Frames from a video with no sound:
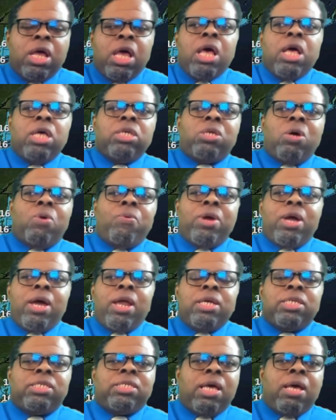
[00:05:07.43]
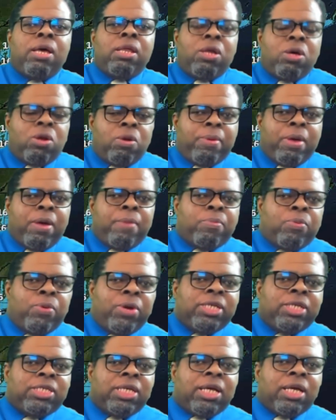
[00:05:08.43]
So we're going to see a little bit
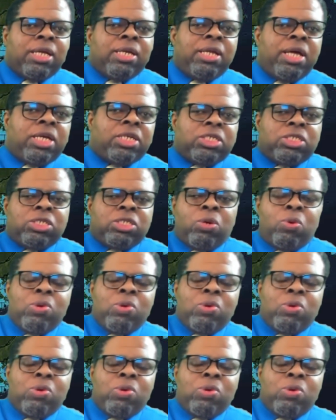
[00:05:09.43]
breezy conditions,